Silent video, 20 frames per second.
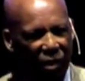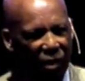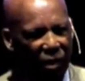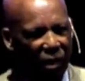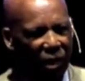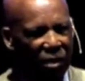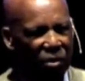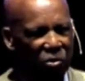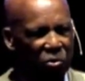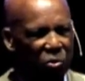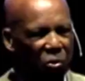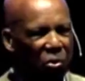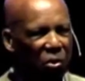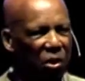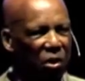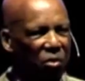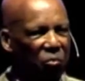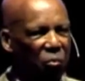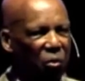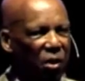and
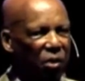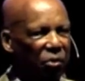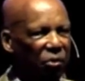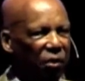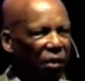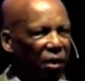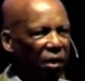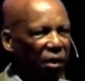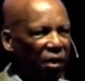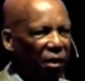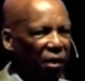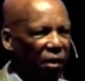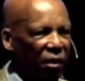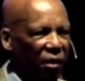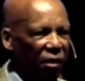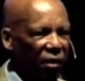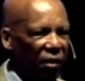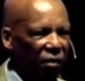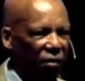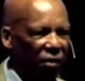joined with
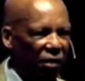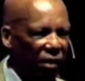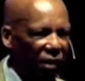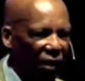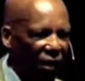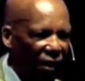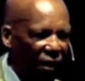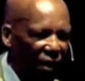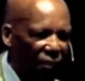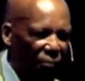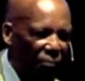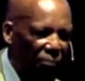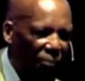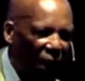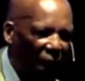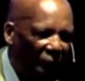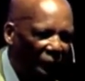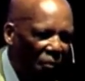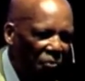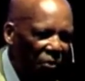the
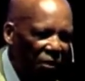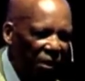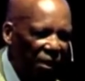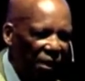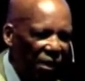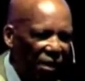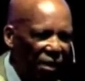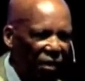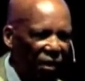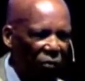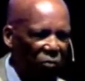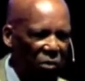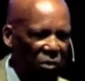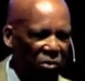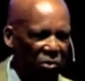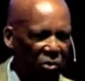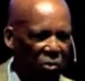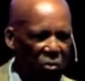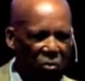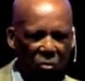poverty that was
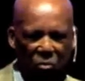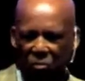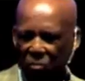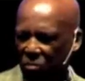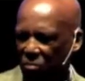so